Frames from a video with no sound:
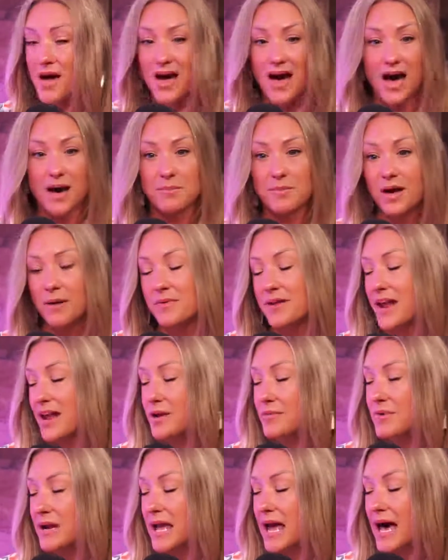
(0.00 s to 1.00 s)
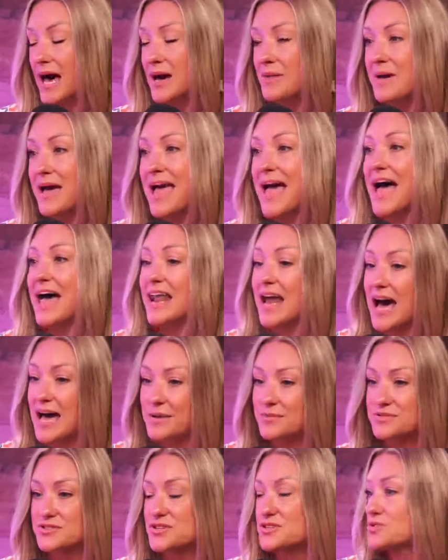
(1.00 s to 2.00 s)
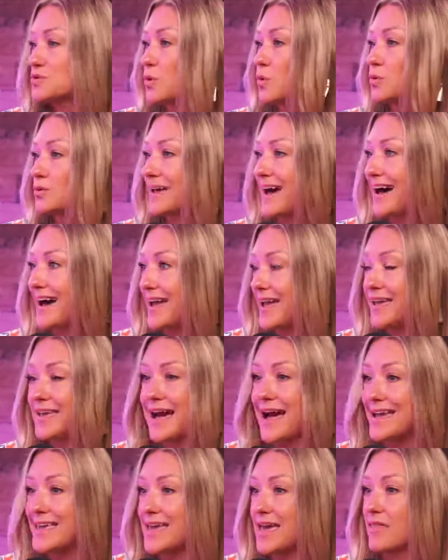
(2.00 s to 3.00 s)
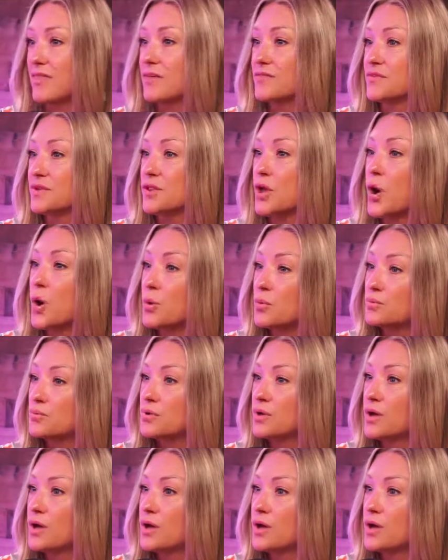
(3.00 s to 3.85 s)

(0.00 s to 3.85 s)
I'm coming out of rehab and I was just told I, I can't live alone.